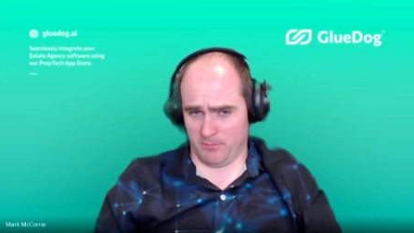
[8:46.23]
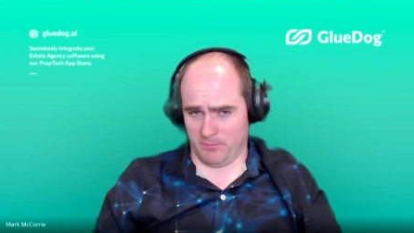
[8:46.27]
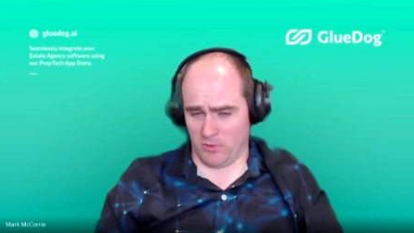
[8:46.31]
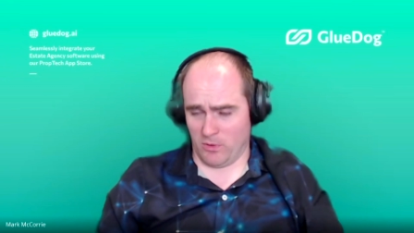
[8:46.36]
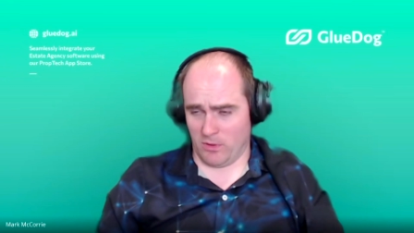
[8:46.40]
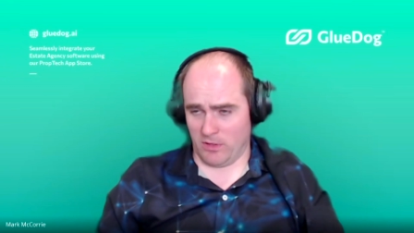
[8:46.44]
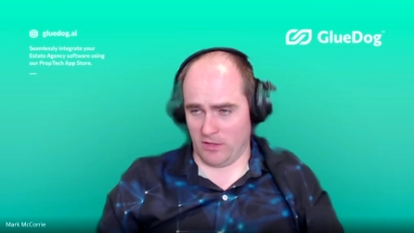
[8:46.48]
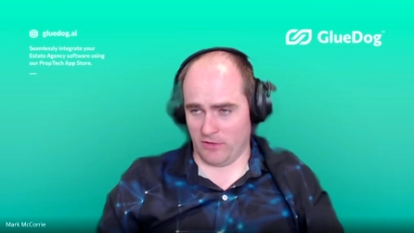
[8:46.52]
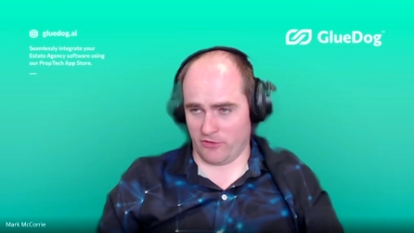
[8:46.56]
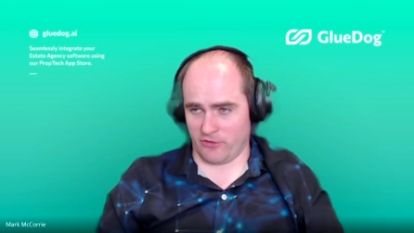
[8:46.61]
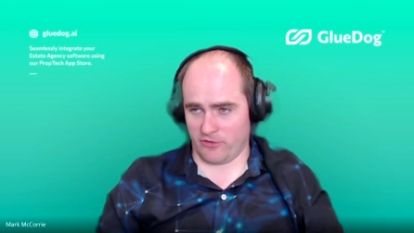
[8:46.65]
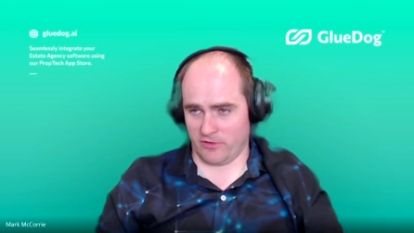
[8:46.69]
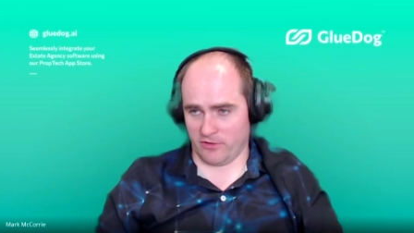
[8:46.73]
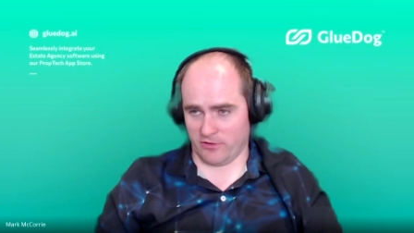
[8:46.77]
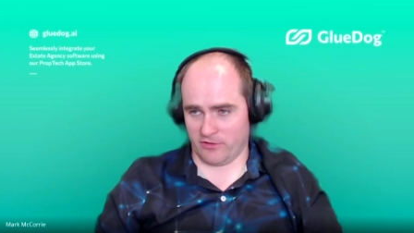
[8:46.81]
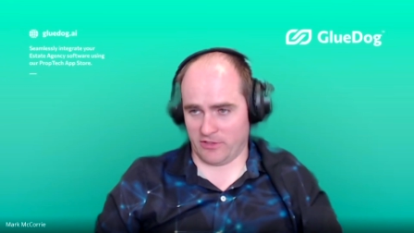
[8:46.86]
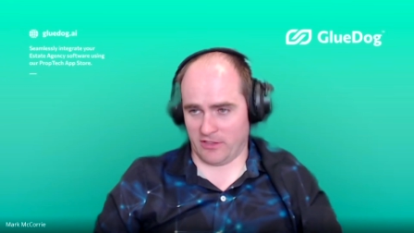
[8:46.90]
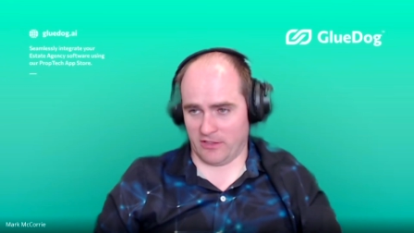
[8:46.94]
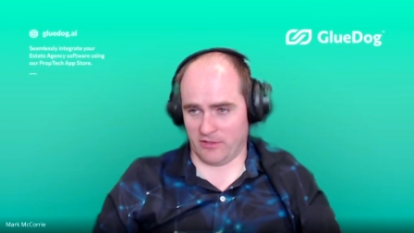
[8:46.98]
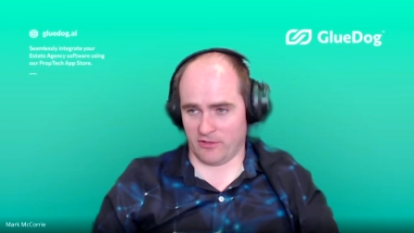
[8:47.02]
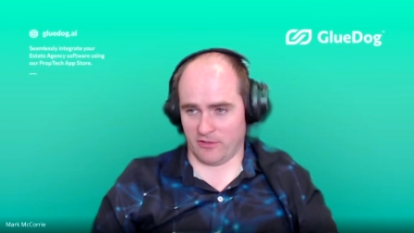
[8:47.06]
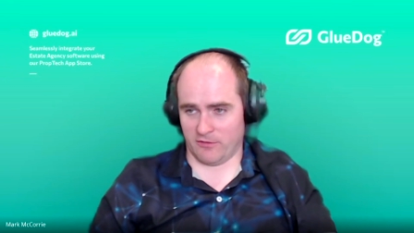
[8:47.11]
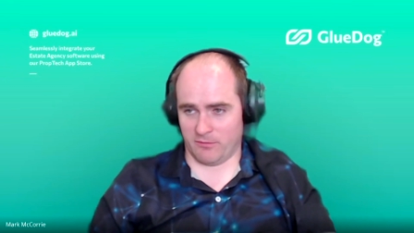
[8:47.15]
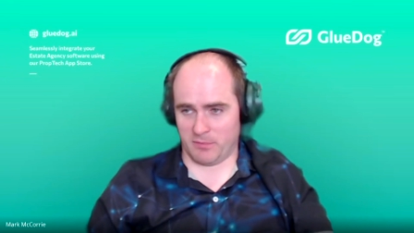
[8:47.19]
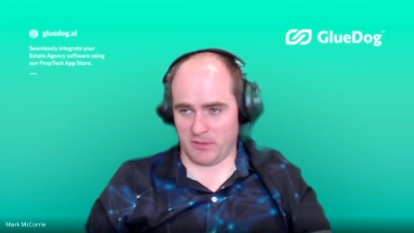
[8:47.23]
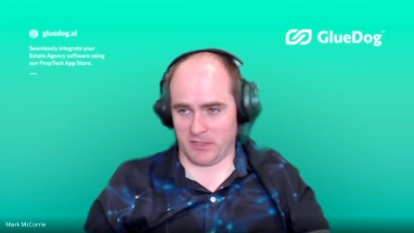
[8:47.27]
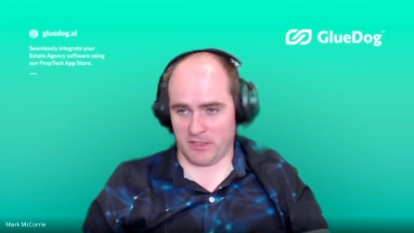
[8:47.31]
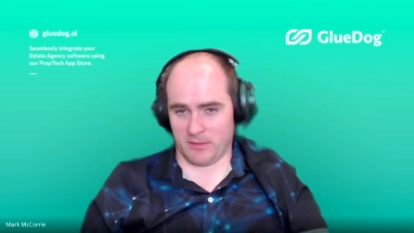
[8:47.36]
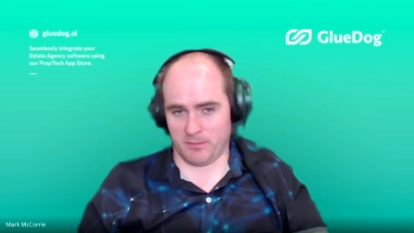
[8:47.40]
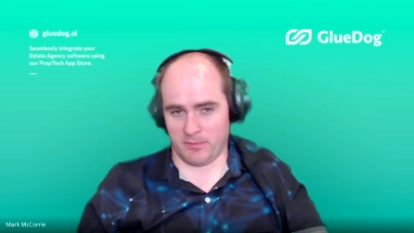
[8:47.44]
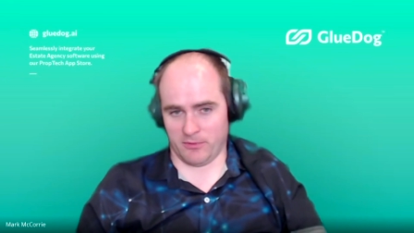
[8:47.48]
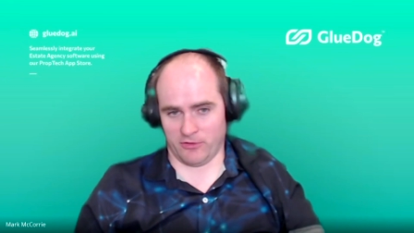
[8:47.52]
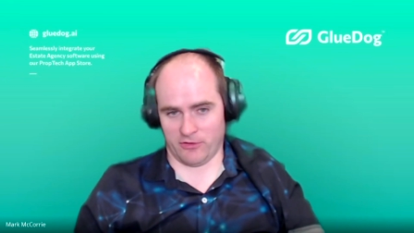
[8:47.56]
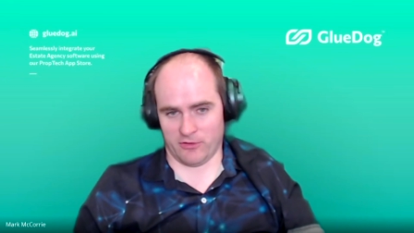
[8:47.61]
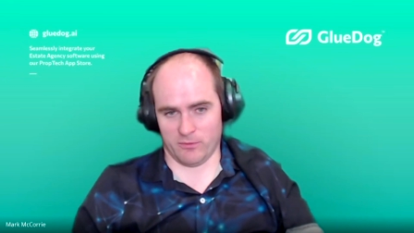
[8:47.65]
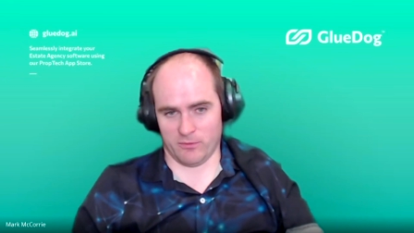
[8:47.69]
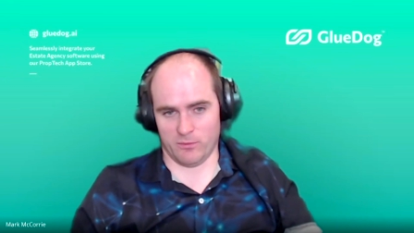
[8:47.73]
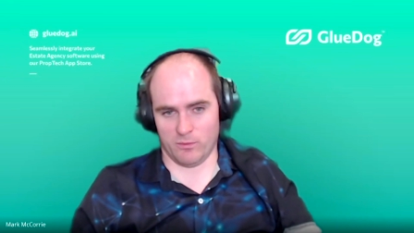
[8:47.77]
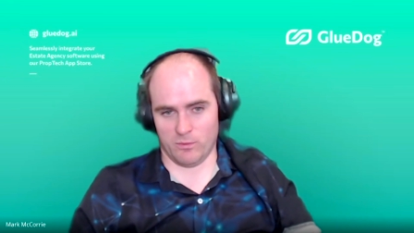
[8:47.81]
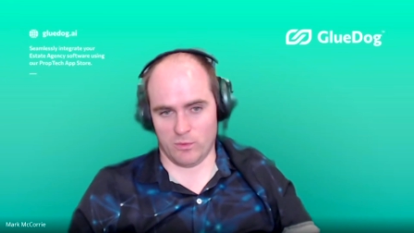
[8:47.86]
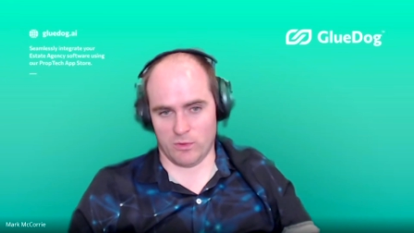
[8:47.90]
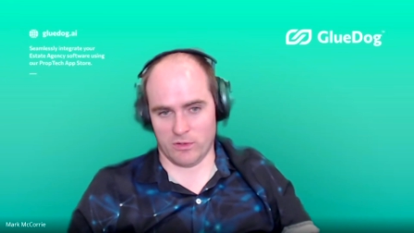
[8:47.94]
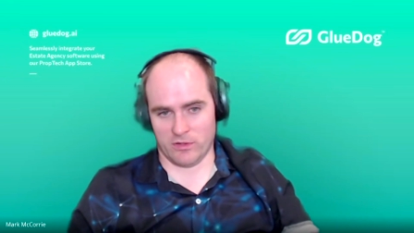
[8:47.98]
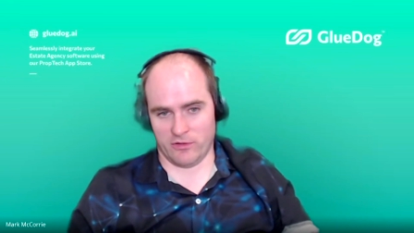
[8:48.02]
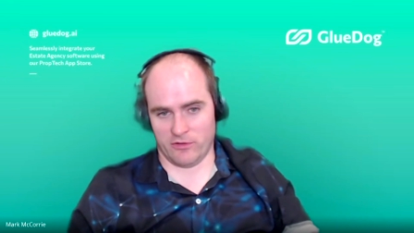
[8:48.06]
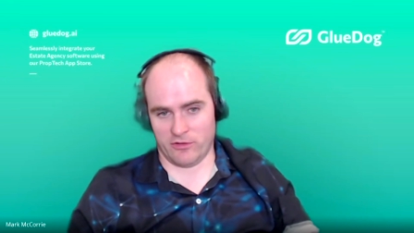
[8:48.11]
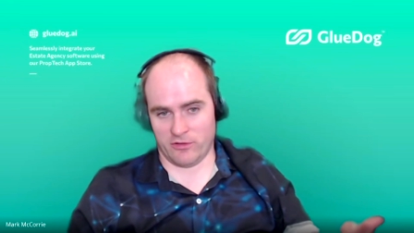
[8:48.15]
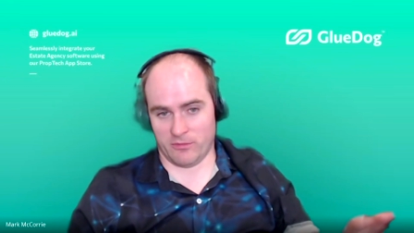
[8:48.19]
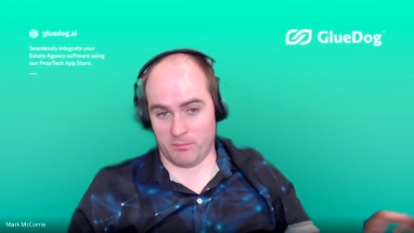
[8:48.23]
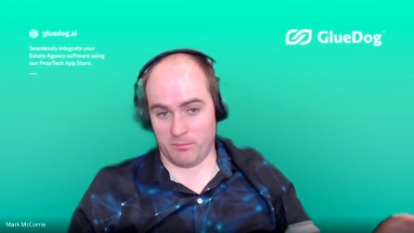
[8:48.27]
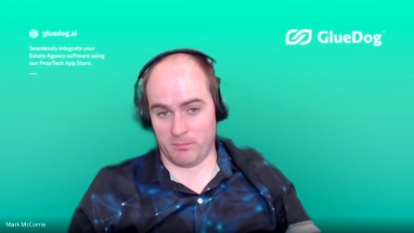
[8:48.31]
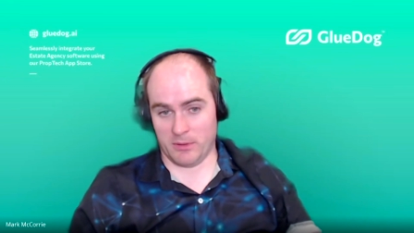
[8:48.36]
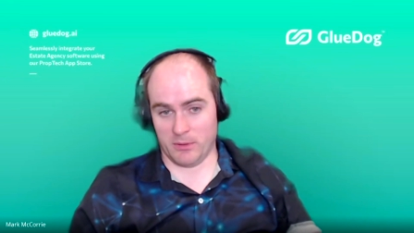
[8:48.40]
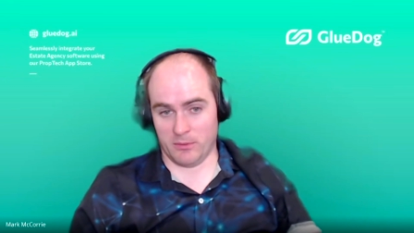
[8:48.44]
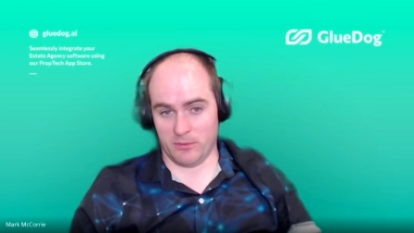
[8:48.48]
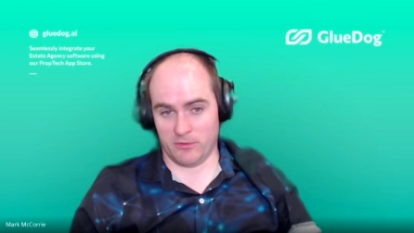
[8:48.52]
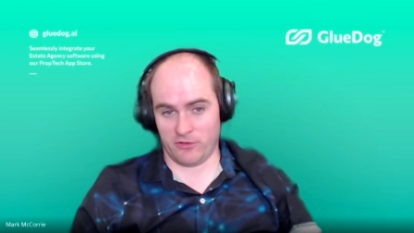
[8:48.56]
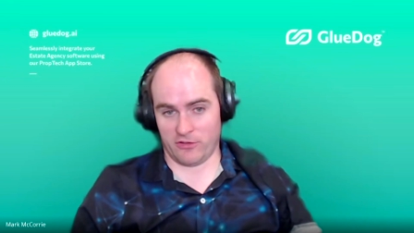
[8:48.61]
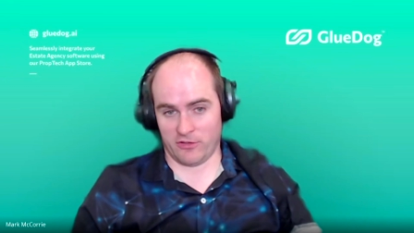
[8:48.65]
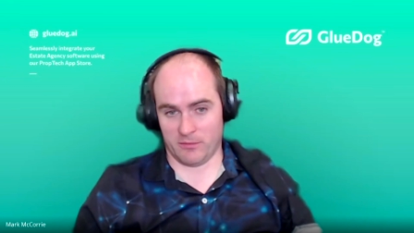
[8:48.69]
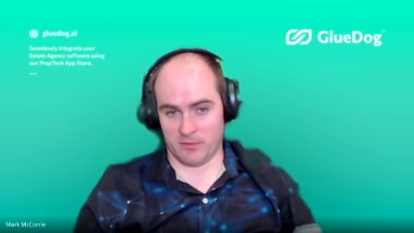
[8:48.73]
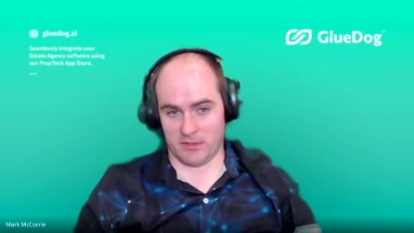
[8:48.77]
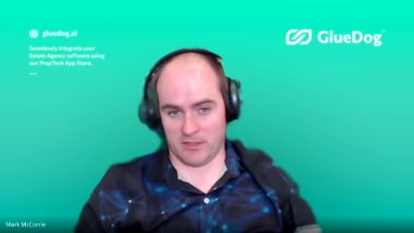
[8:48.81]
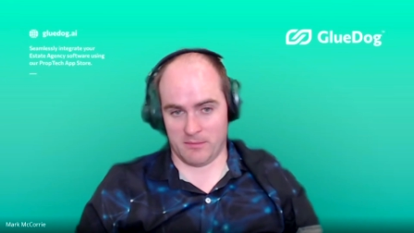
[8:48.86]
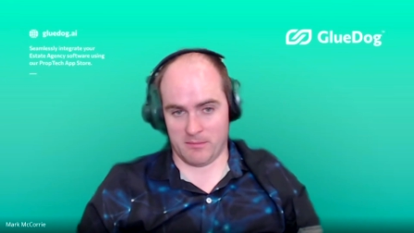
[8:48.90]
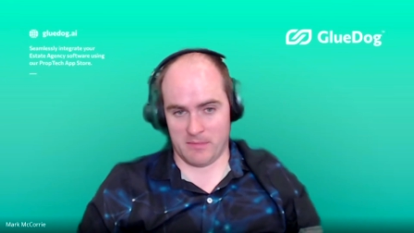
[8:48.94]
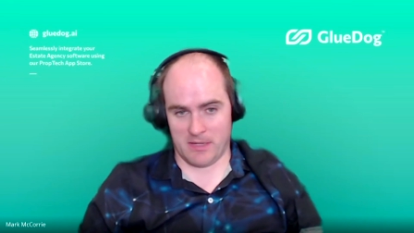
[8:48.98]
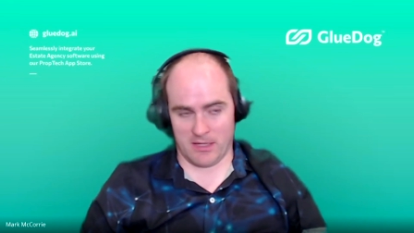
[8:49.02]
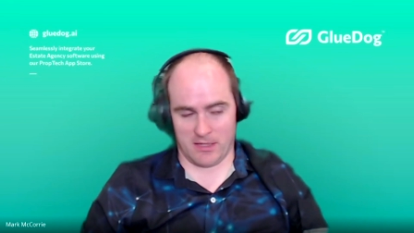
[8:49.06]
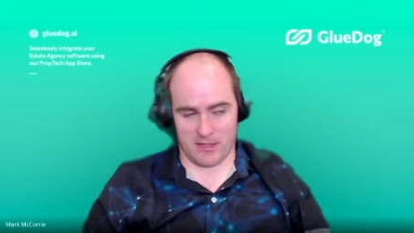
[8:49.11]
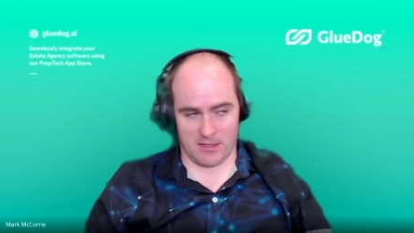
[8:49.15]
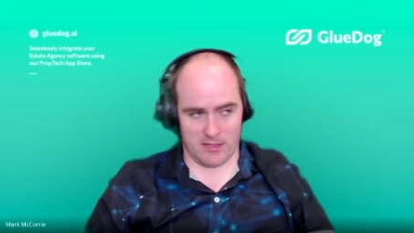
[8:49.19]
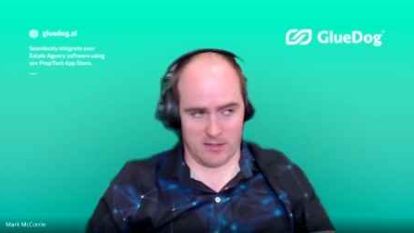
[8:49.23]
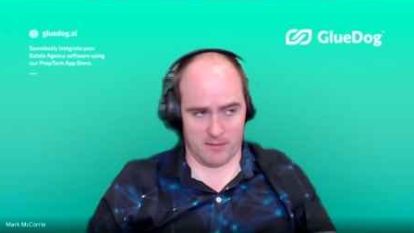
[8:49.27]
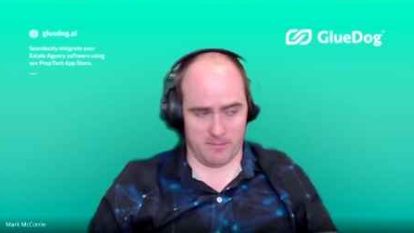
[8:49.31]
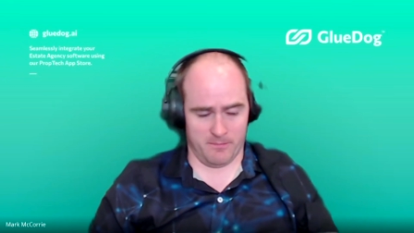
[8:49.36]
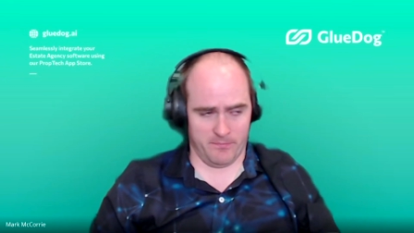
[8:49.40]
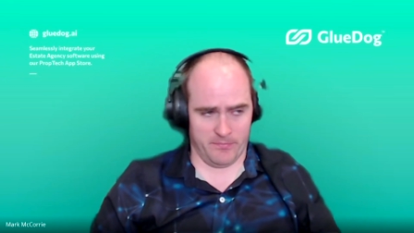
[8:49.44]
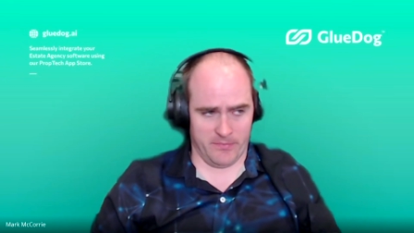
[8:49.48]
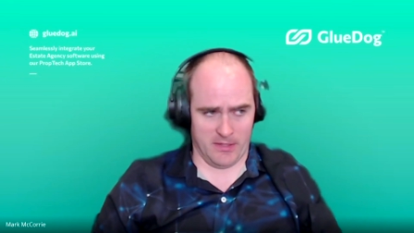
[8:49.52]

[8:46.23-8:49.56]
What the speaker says: quite a strong sense of purpose and wanted to build something and make a